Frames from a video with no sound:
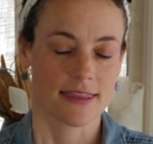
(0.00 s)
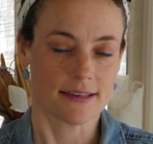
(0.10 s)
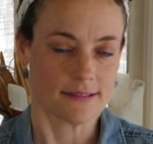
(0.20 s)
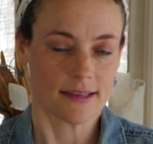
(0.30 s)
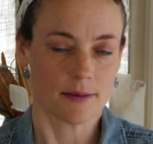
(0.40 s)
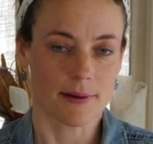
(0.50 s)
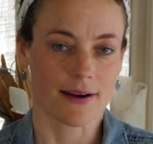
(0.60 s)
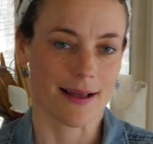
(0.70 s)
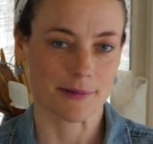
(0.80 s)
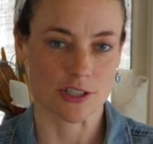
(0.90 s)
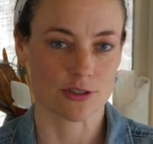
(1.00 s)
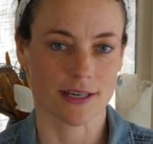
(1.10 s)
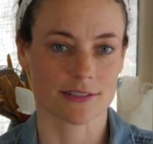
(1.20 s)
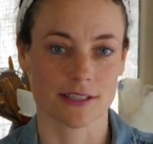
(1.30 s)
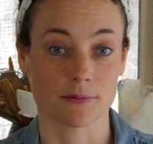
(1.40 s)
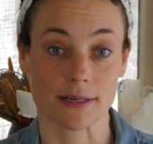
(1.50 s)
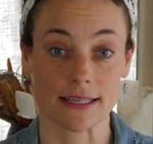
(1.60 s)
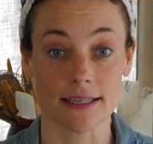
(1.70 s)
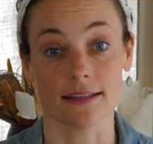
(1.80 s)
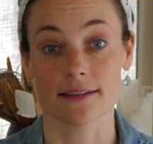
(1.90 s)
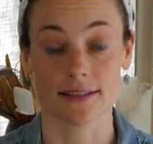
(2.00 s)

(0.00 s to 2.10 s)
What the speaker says: just think about how much you actually want to eat.